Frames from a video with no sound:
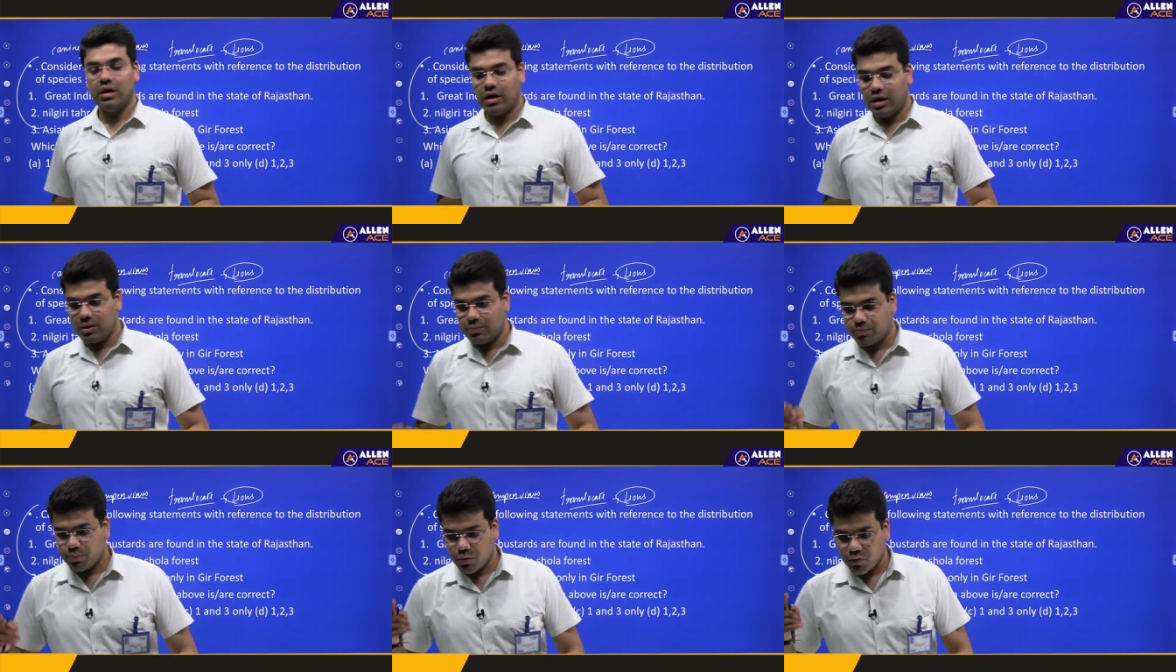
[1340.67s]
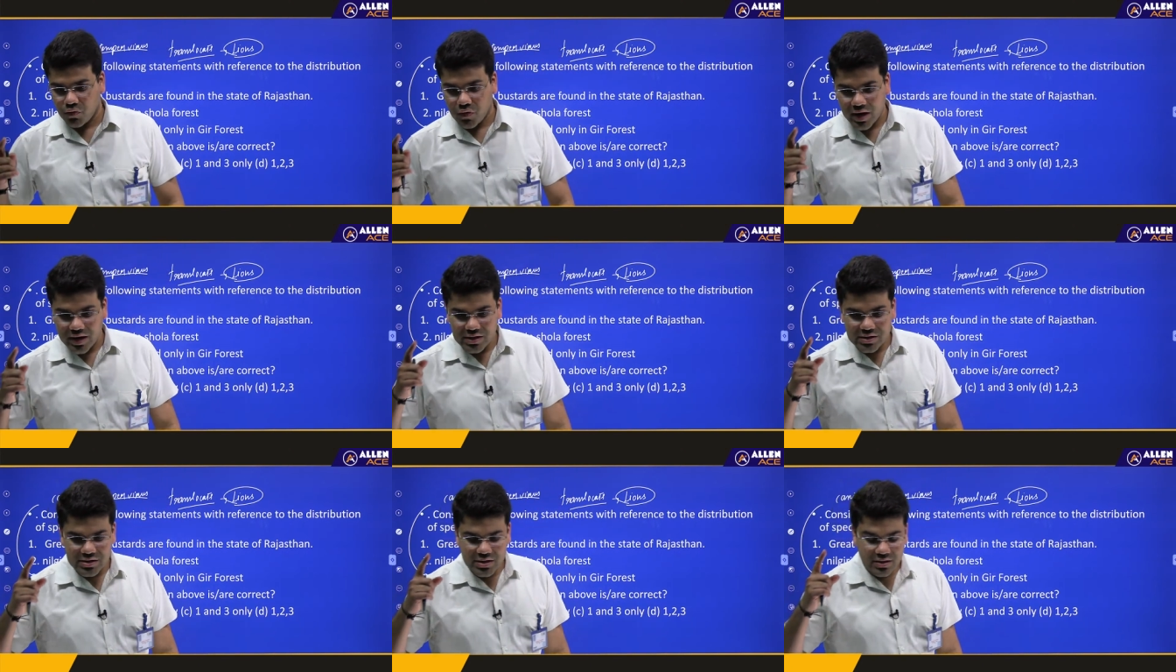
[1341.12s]
It
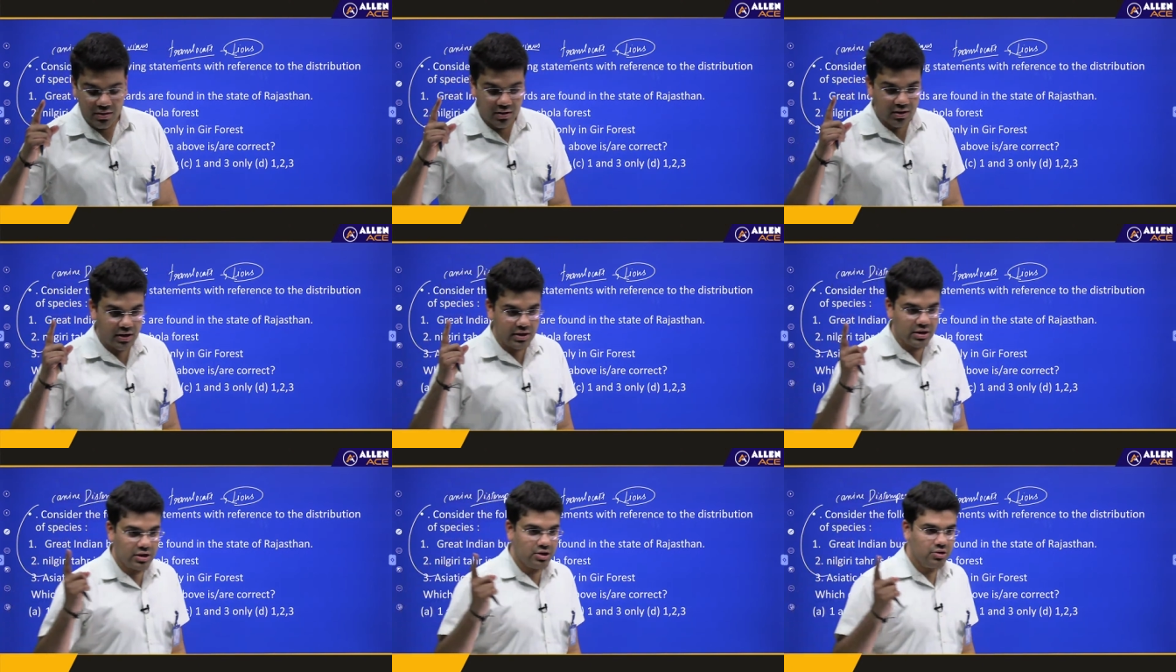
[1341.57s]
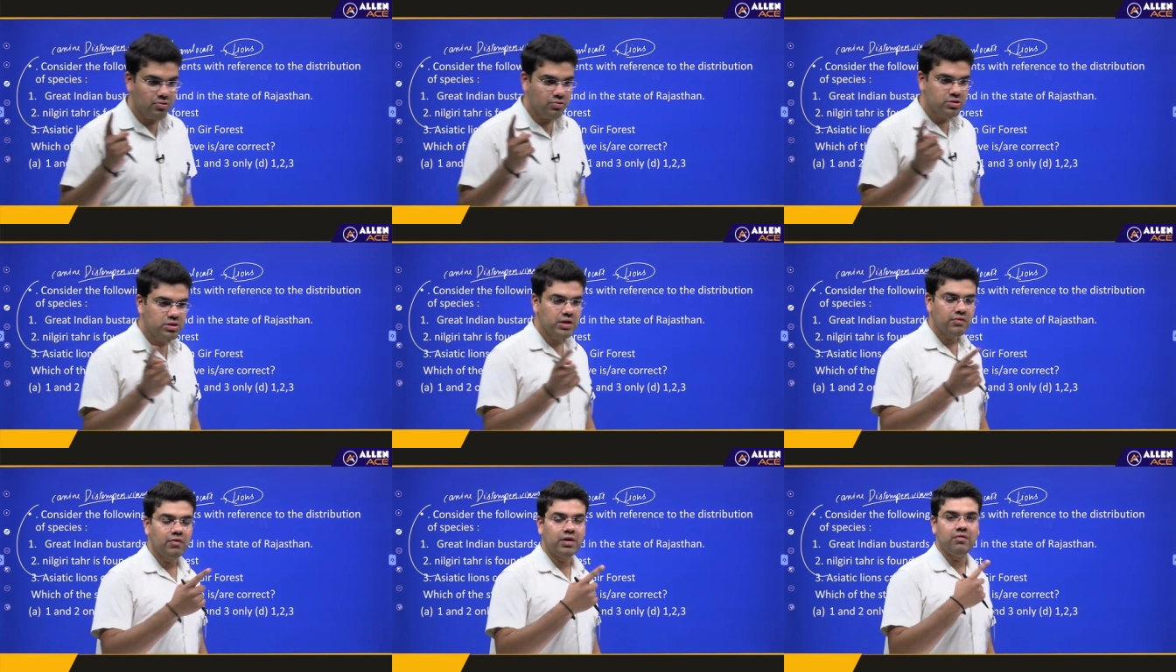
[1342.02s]
provides a
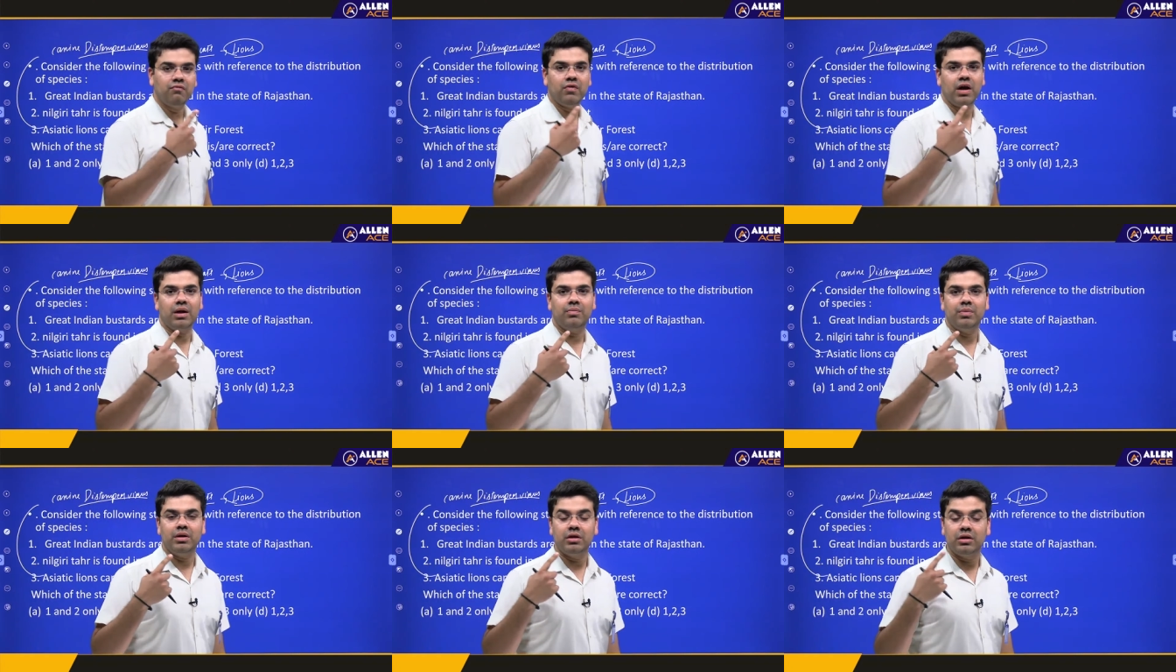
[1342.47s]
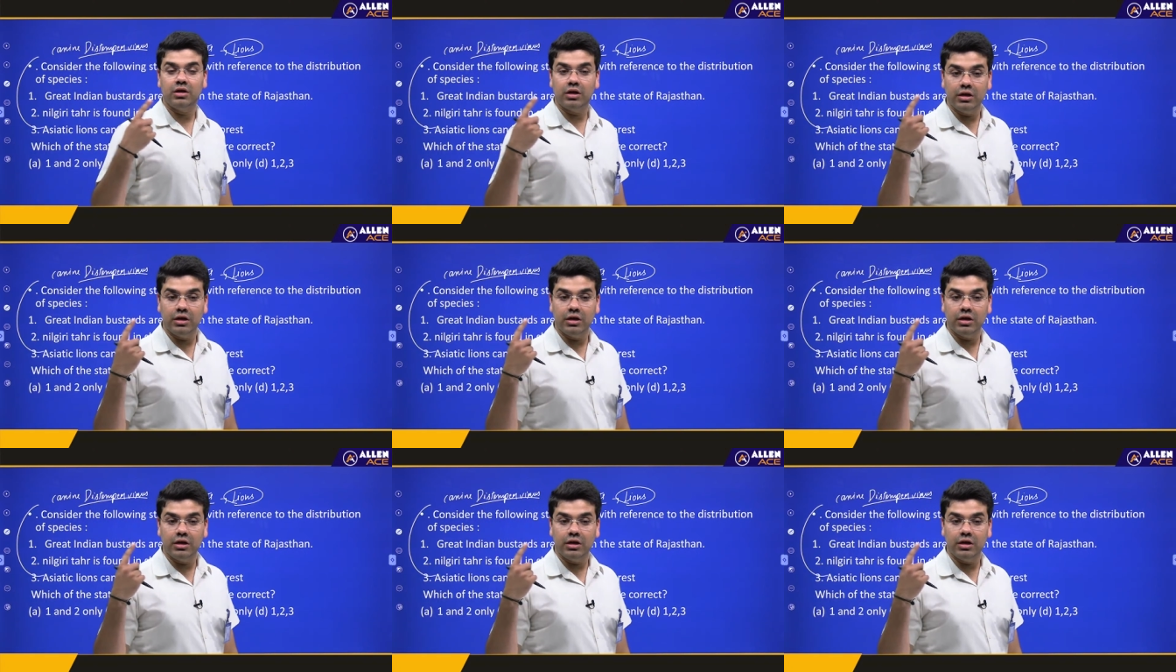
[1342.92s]
conducive environment,